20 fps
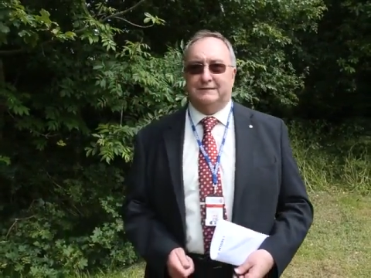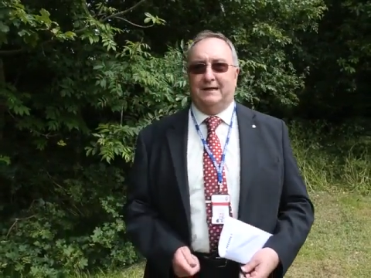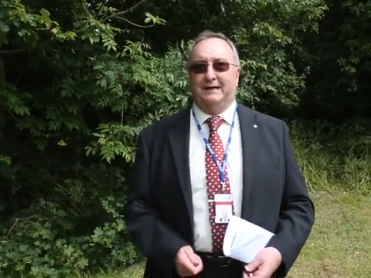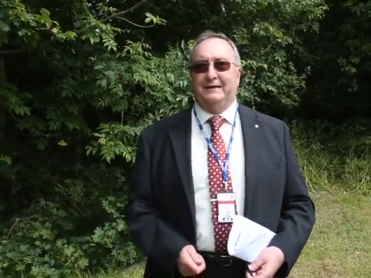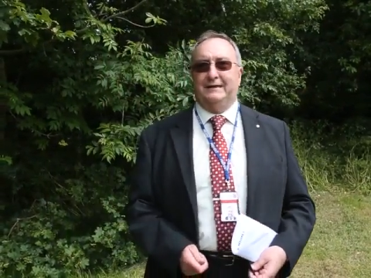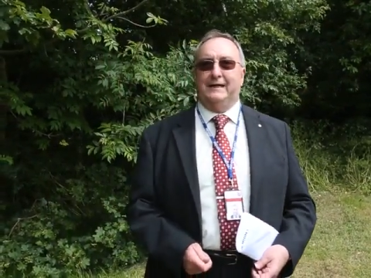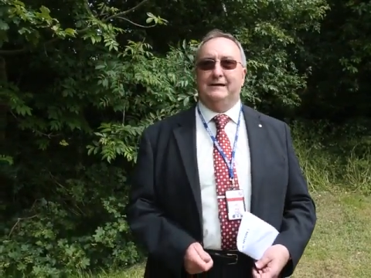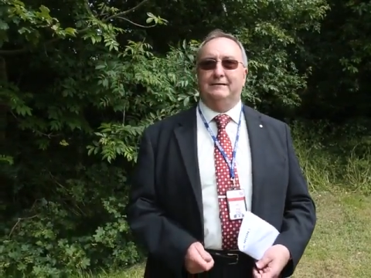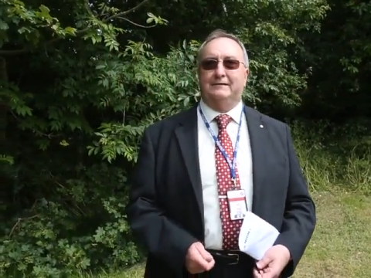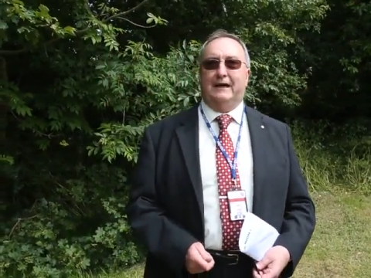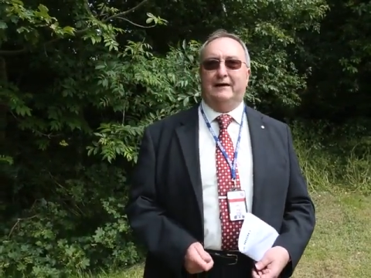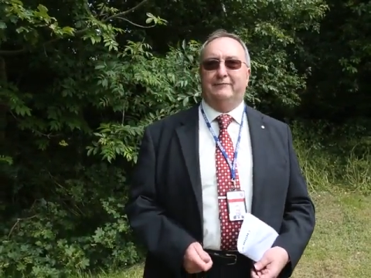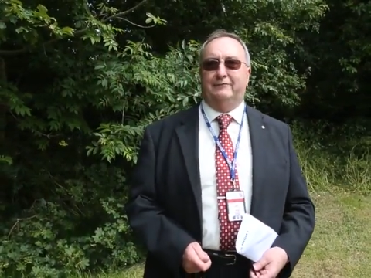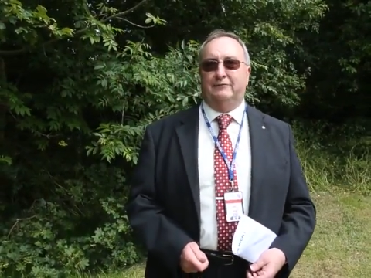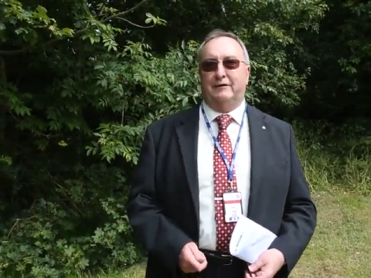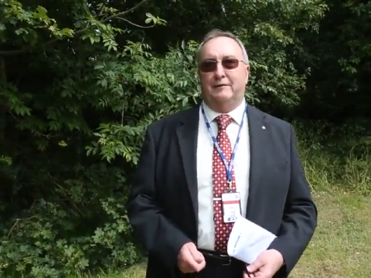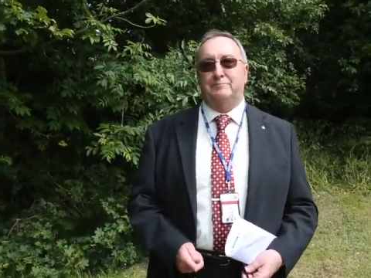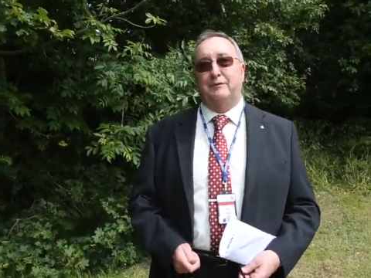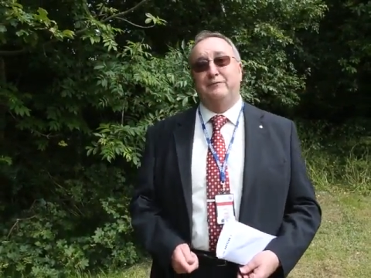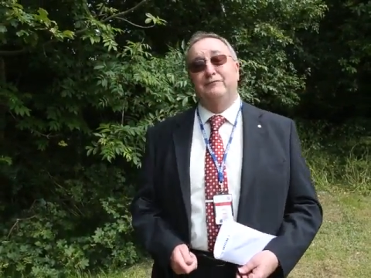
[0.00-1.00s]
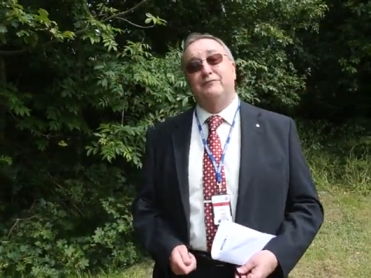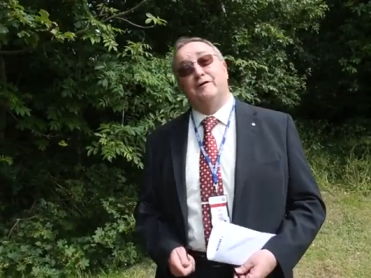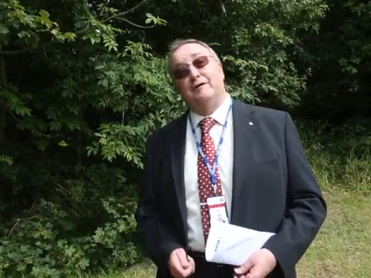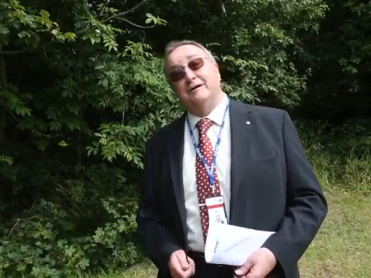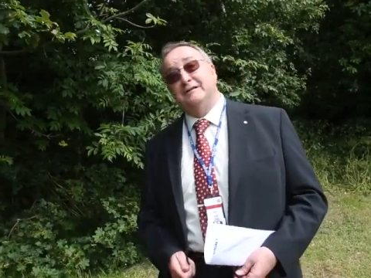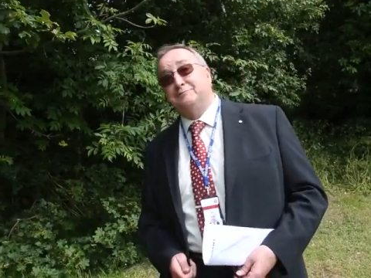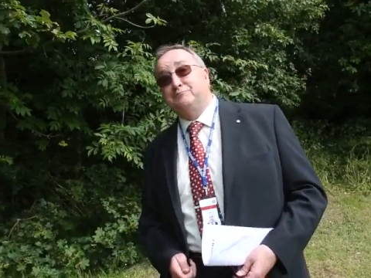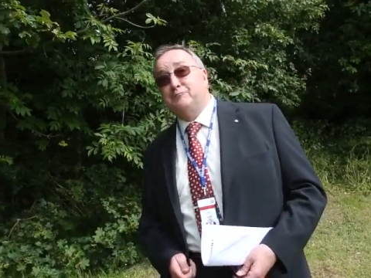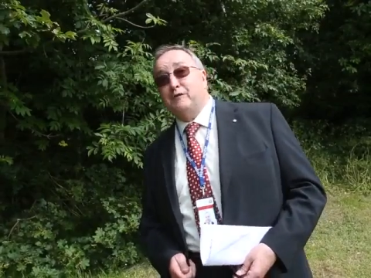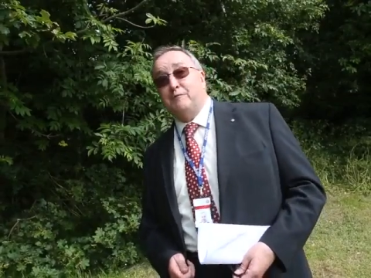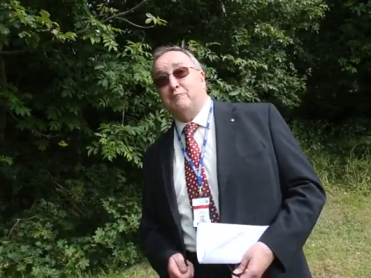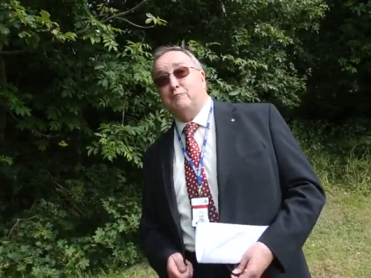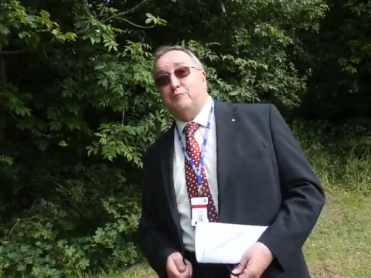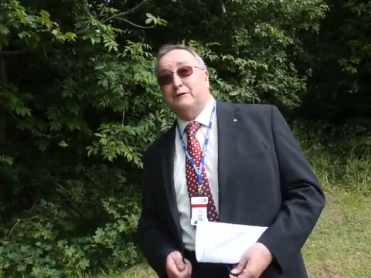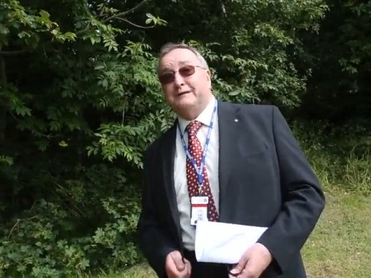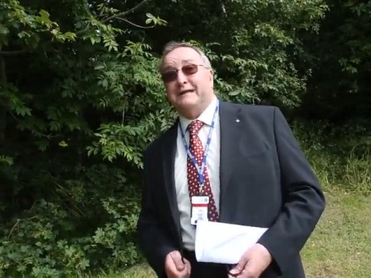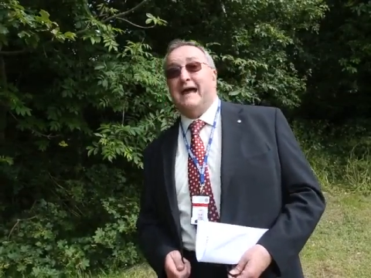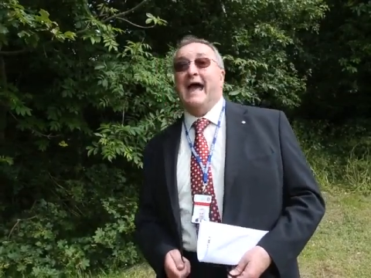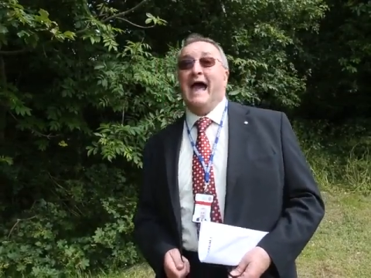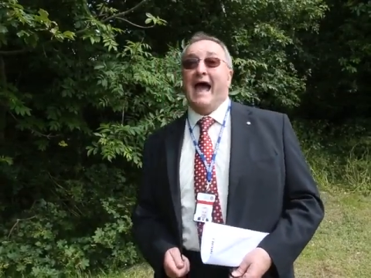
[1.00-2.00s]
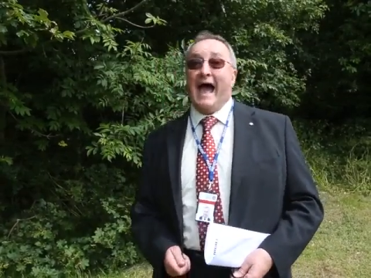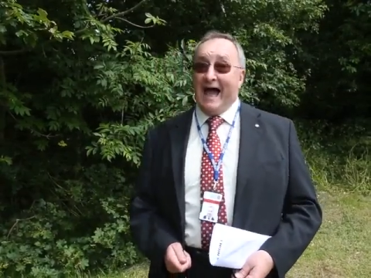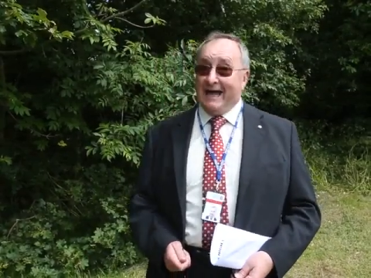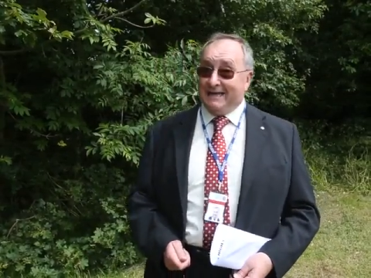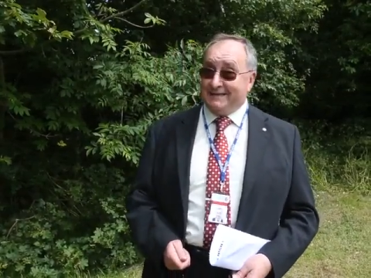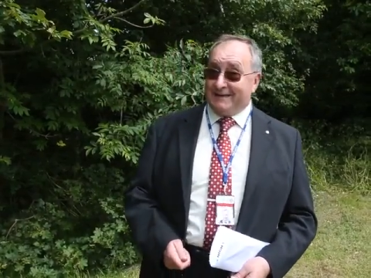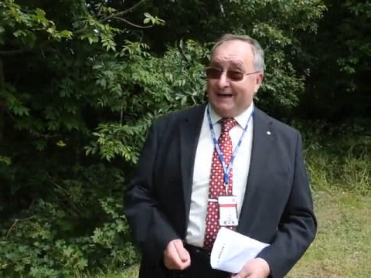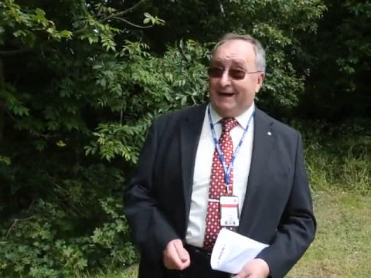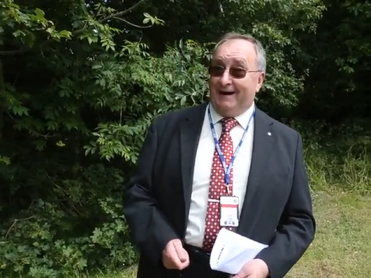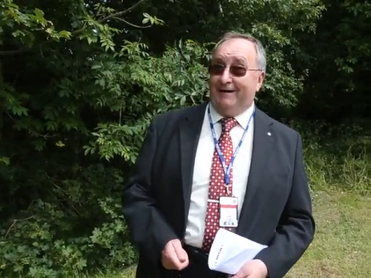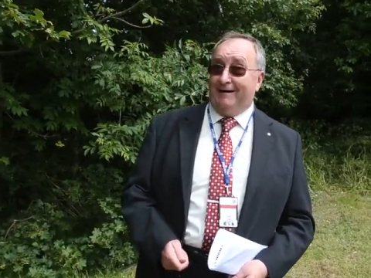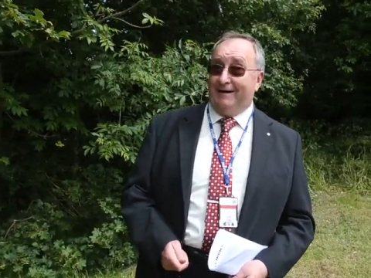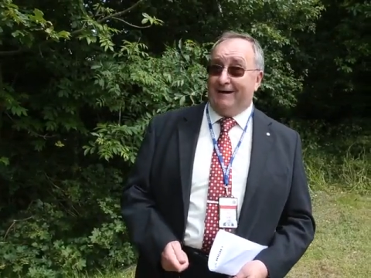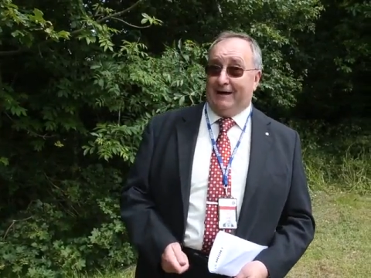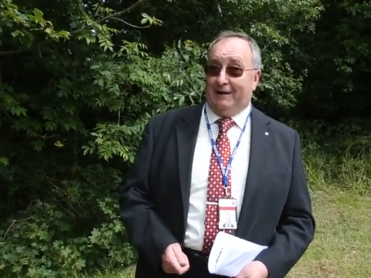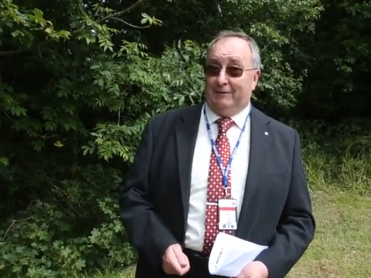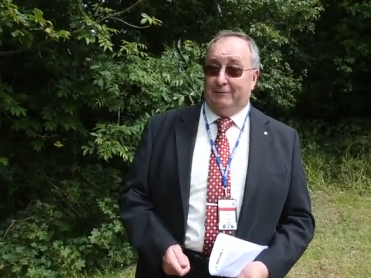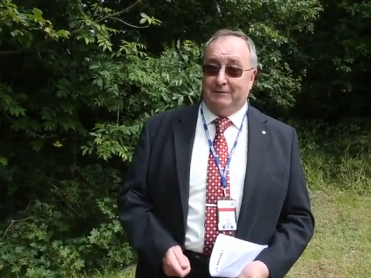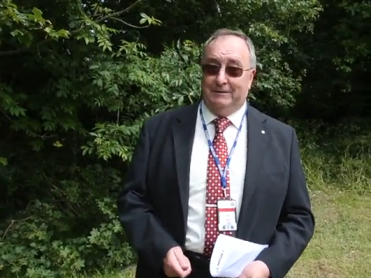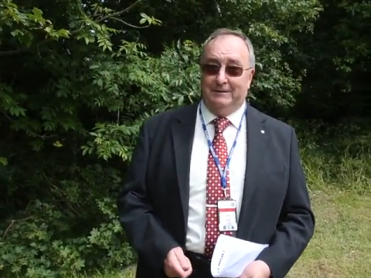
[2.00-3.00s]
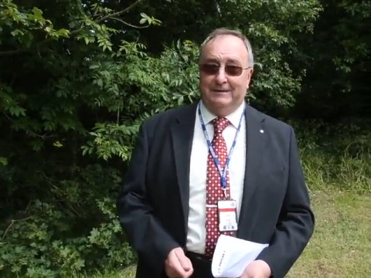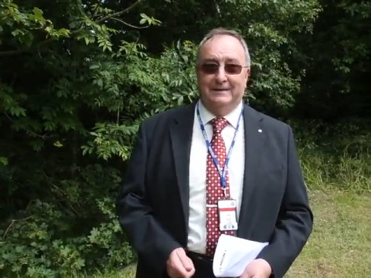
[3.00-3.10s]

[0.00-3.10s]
I now cover Epping Forest, Brentwood and Harlow.